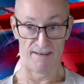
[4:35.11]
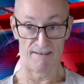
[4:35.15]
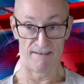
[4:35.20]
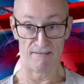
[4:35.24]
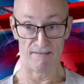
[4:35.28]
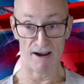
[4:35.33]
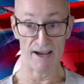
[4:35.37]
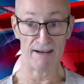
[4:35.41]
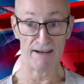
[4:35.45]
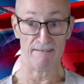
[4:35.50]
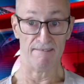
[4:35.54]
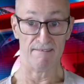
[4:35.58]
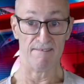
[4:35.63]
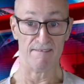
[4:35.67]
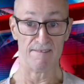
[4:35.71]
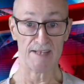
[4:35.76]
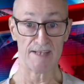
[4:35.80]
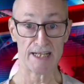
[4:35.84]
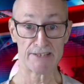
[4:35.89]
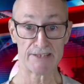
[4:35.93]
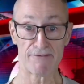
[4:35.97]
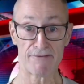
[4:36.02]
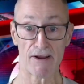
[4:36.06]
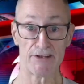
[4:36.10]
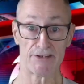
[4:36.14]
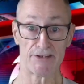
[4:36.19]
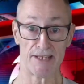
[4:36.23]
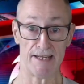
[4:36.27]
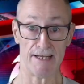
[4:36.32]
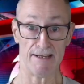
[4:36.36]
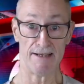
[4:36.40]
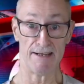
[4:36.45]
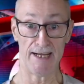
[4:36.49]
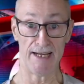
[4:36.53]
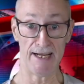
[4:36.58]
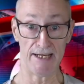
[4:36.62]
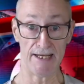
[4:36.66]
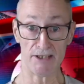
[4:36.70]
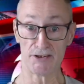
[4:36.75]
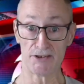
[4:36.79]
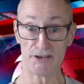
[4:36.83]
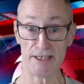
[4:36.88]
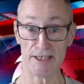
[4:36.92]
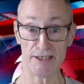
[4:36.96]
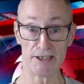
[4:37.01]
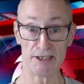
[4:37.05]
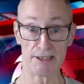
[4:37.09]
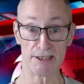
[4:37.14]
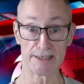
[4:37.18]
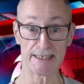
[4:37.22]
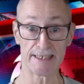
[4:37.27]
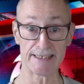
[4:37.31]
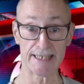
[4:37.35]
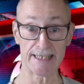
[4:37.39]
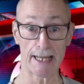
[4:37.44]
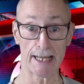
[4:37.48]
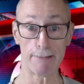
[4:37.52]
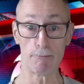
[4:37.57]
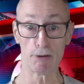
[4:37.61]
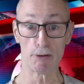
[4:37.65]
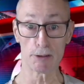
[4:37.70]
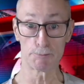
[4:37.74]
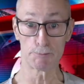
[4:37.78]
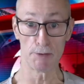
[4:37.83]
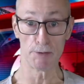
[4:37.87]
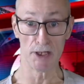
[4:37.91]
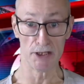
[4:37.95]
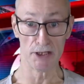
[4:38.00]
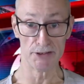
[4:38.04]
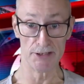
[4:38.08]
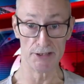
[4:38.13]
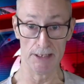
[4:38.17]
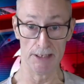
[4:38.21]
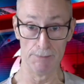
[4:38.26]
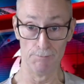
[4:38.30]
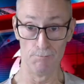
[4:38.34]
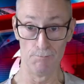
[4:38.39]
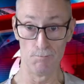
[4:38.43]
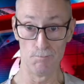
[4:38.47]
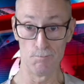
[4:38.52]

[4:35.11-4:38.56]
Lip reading: Right? Let's face it, she is a disabled person.